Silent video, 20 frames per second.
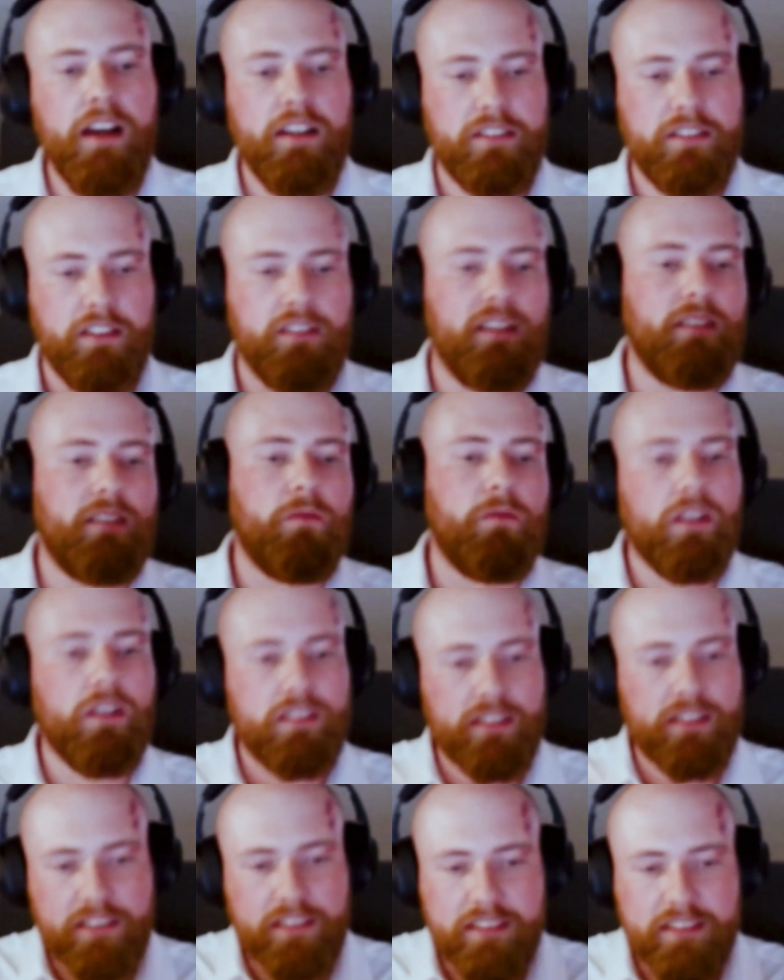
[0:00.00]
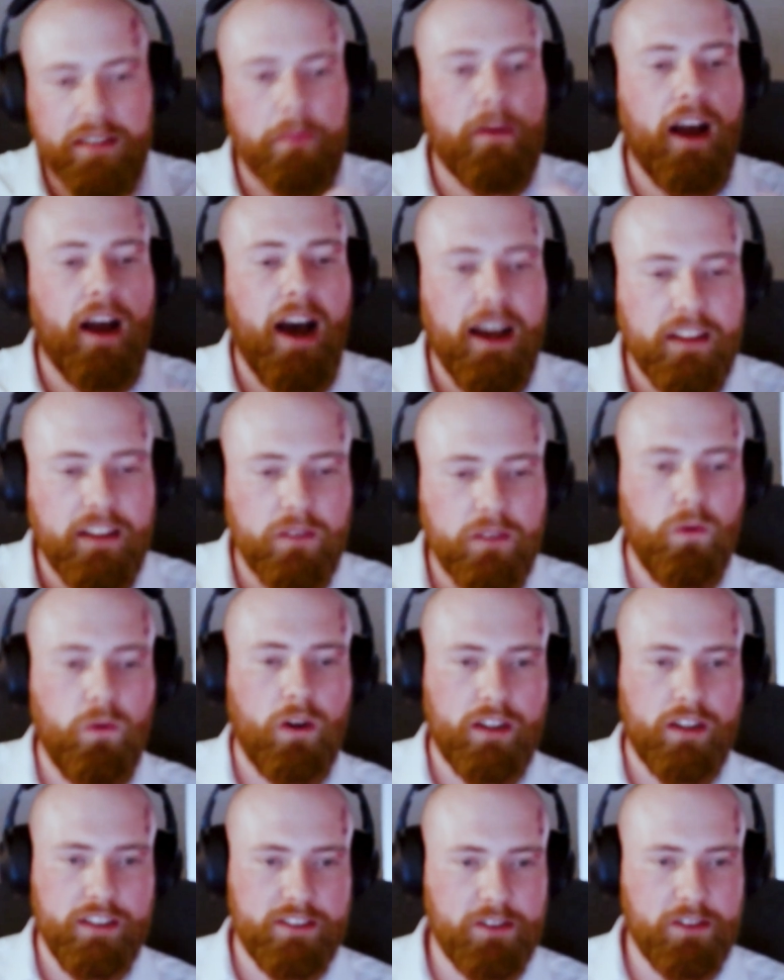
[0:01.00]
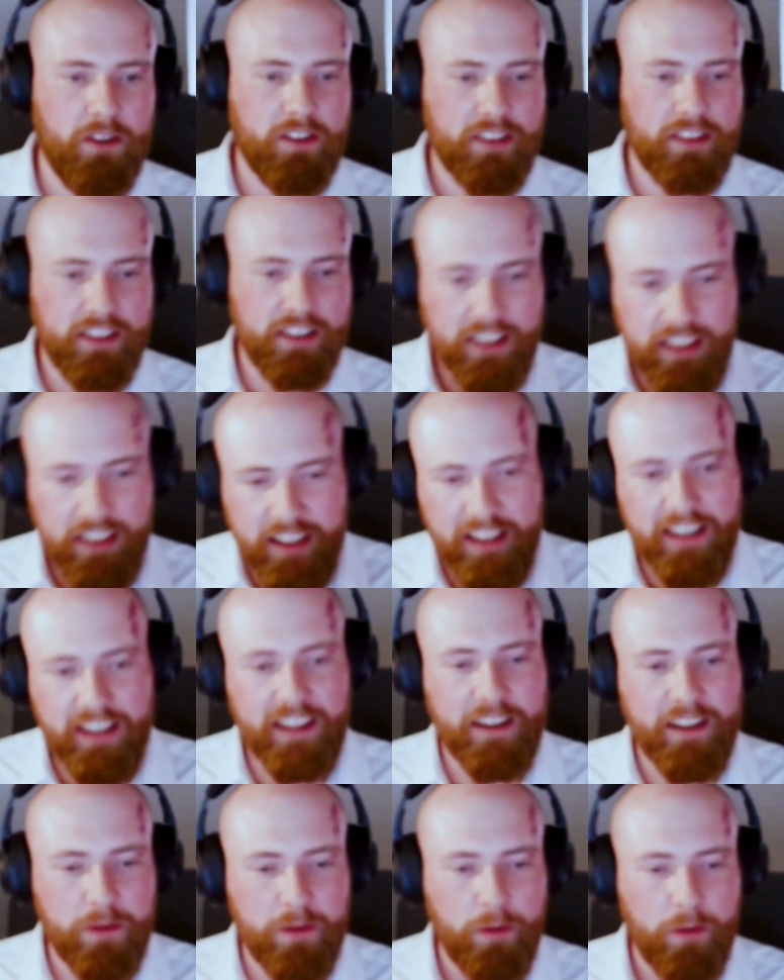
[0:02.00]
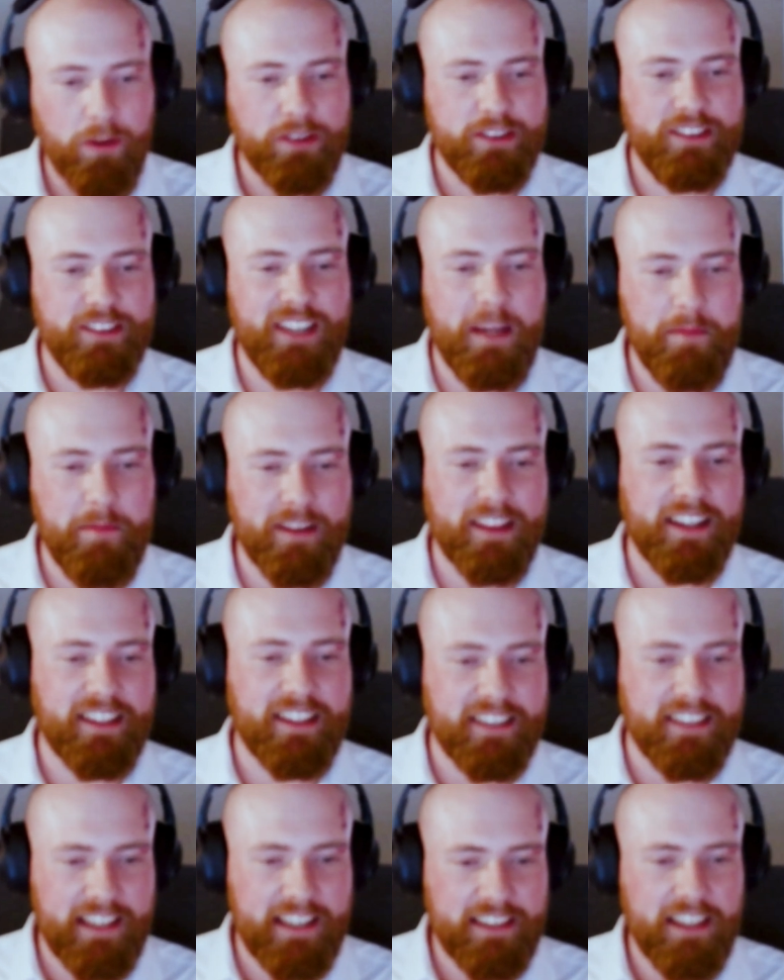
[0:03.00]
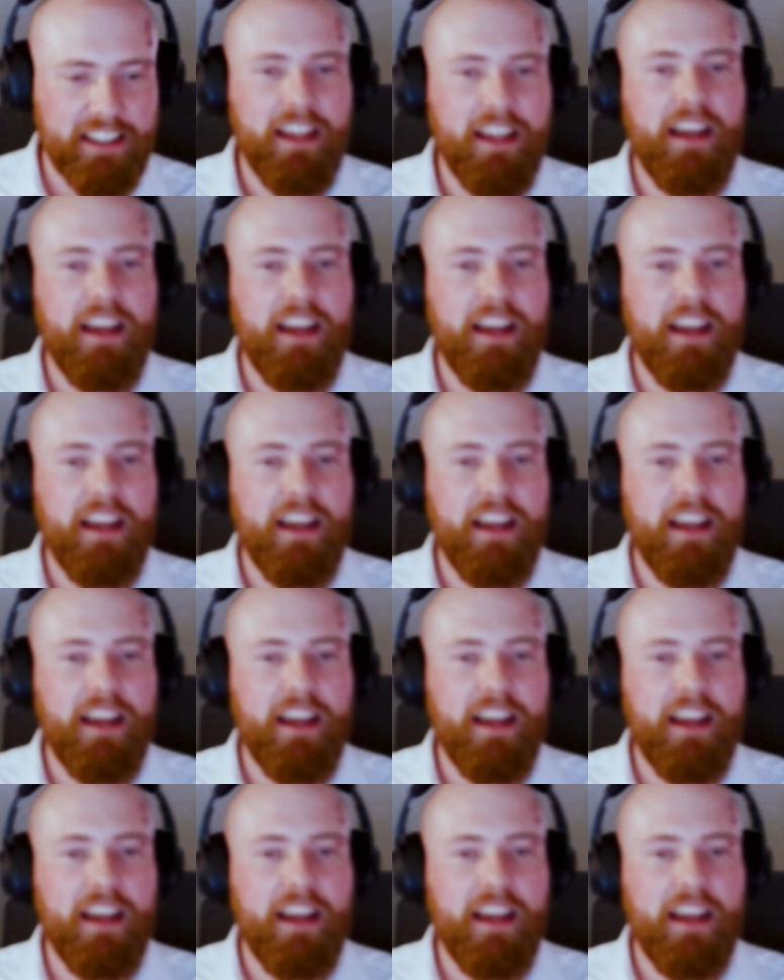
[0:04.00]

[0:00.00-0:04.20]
So that was some kind of walkie-talkie, if you want to name it like that.